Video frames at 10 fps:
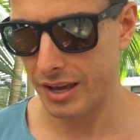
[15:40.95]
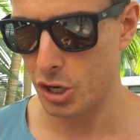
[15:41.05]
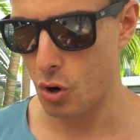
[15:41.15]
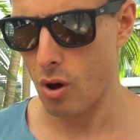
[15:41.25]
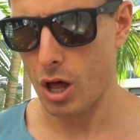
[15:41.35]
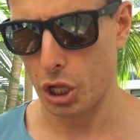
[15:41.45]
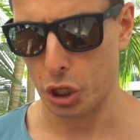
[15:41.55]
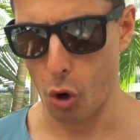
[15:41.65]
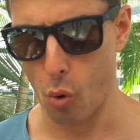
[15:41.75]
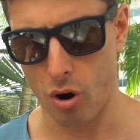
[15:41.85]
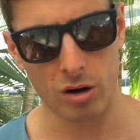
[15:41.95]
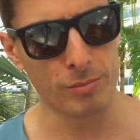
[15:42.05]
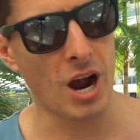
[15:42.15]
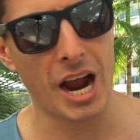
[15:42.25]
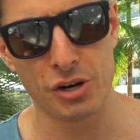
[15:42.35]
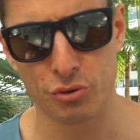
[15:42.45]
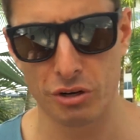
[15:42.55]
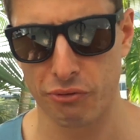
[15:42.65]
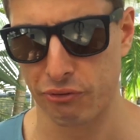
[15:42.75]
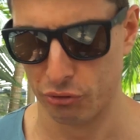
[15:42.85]
you know, low
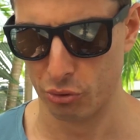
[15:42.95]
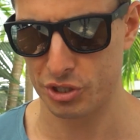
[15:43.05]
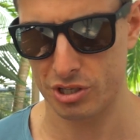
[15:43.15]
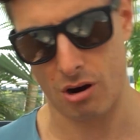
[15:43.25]
carbohydrate fruits,